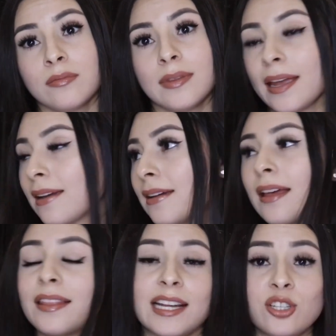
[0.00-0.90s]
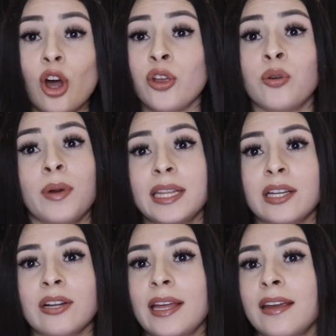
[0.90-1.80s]
Like that's all you right
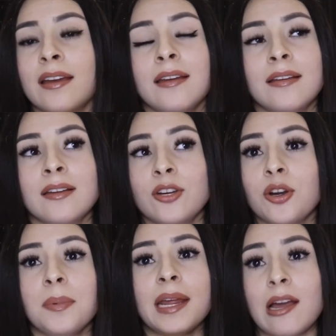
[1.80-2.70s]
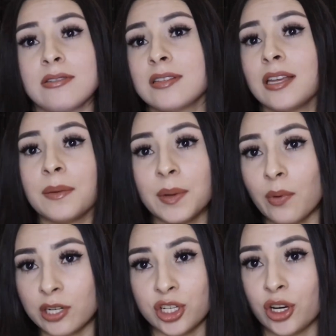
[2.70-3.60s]
there. Like nobody else is gonna be
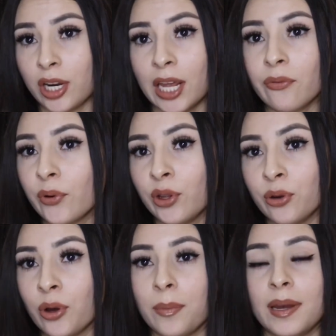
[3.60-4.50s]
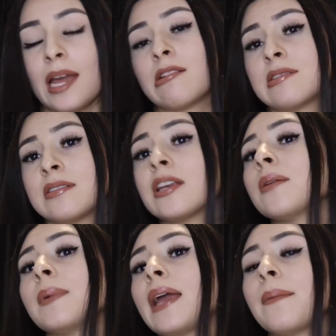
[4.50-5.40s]
watching your kid for you. Nobody else is gonna
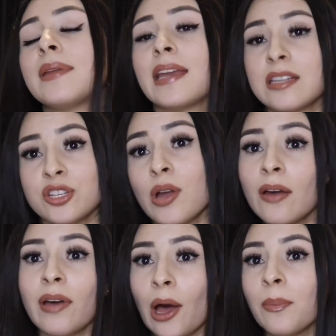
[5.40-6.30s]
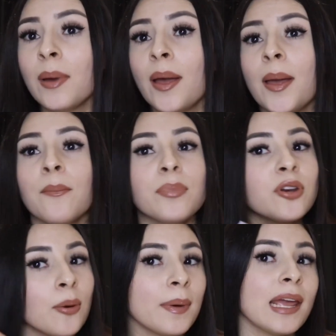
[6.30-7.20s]
be, I mean, yes, you have help, but
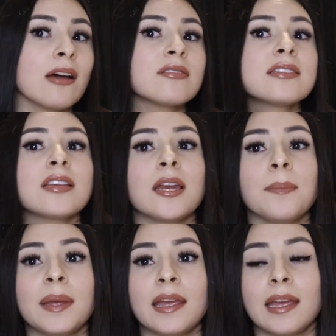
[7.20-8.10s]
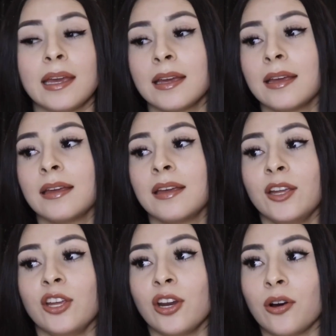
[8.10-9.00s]
nobody else is gonna be,
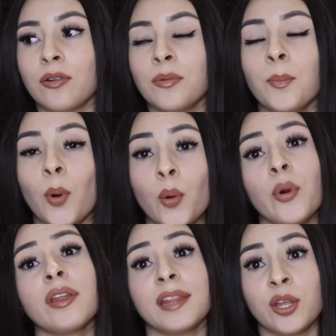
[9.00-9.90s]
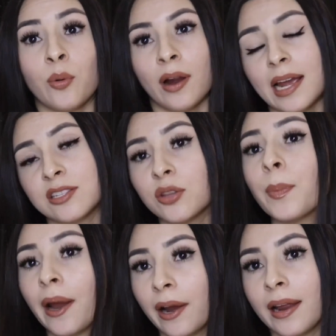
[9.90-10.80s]
you know, more worried than you are as the
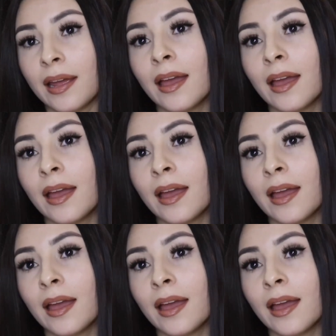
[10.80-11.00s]
parent.